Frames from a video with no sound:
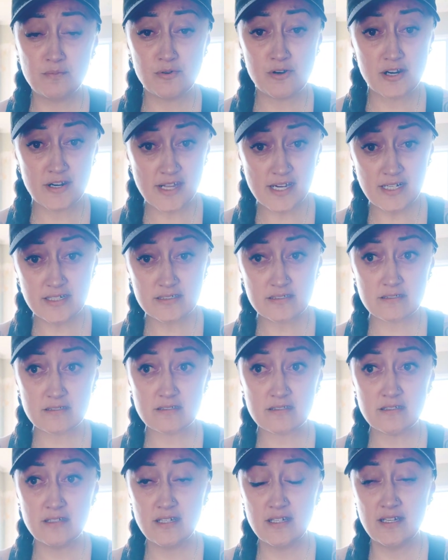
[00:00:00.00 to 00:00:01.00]

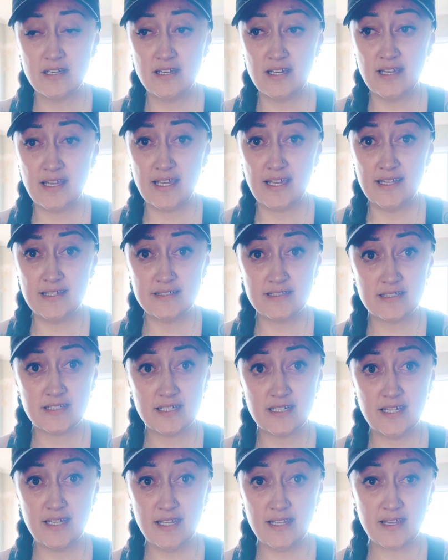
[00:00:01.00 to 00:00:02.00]
products. And
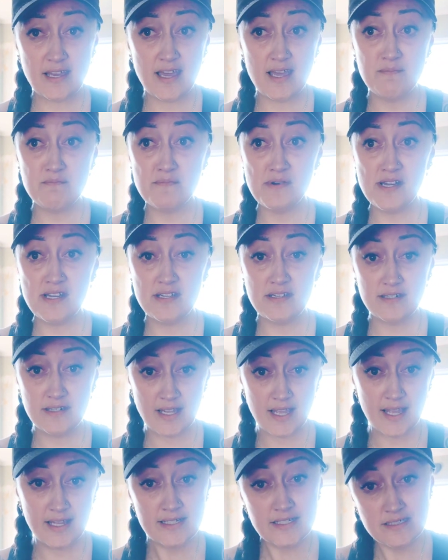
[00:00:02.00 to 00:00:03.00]
he came
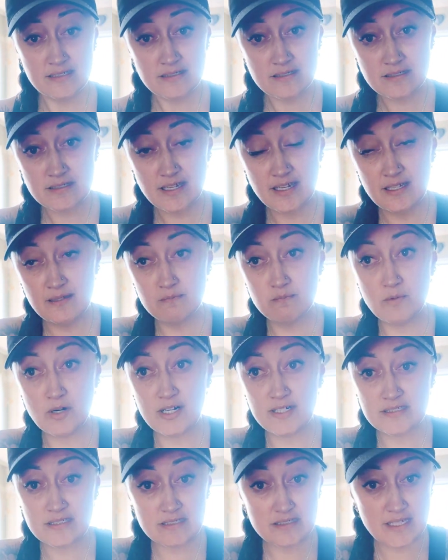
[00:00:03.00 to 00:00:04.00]
in and he's seen
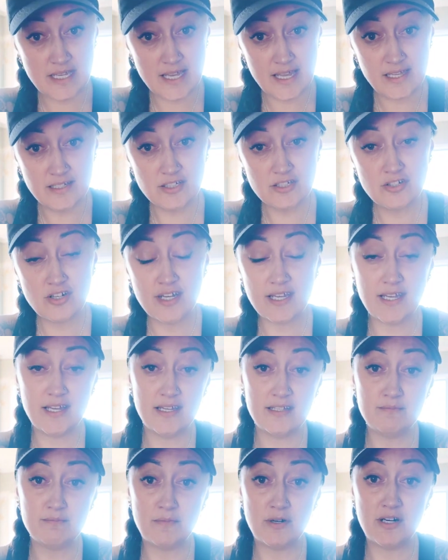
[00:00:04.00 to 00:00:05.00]
my stand, and I
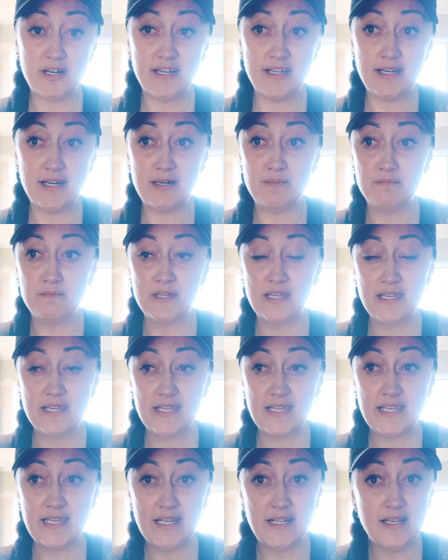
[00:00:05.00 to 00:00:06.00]
had my
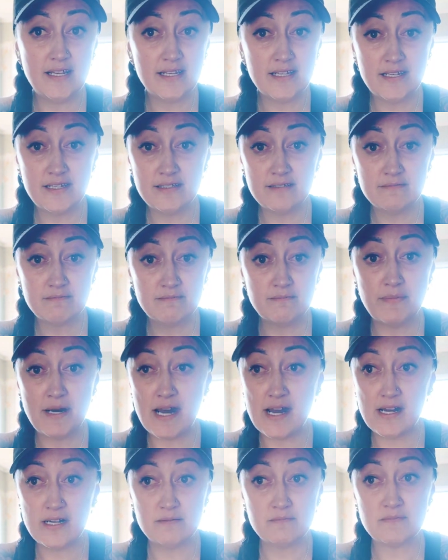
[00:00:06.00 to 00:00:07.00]
healing
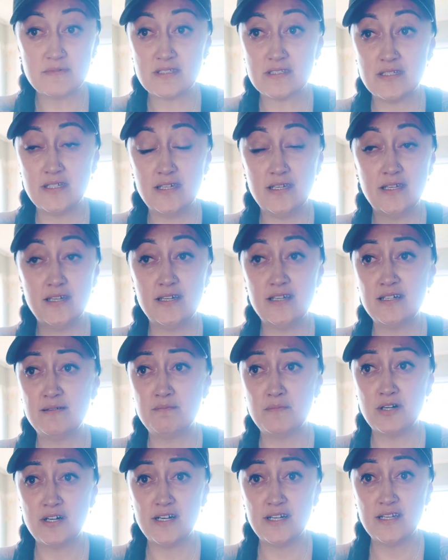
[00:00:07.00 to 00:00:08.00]
balms there,
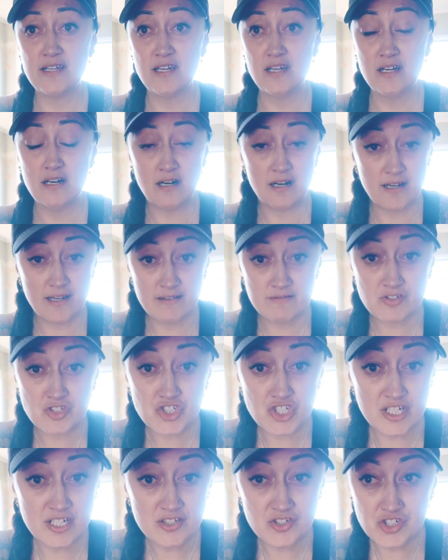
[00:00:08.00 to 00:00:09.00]
and I have
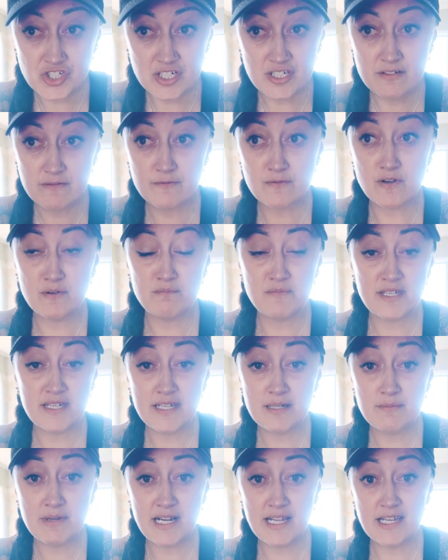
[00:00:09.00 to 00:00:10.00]
shilajit from the
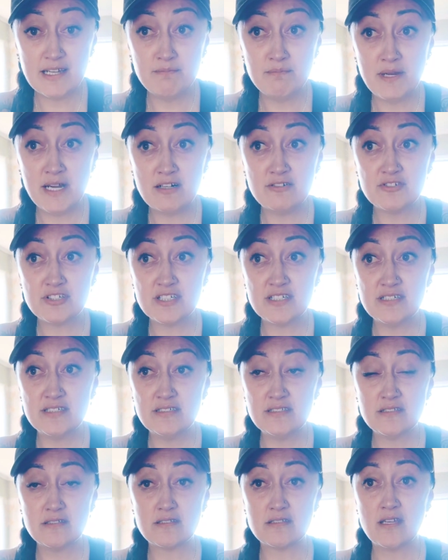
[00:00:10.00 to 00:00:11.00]
Himalayan
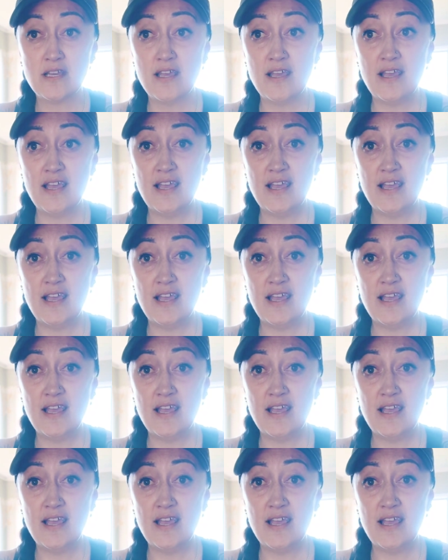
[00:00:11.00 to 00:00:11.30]
mountains,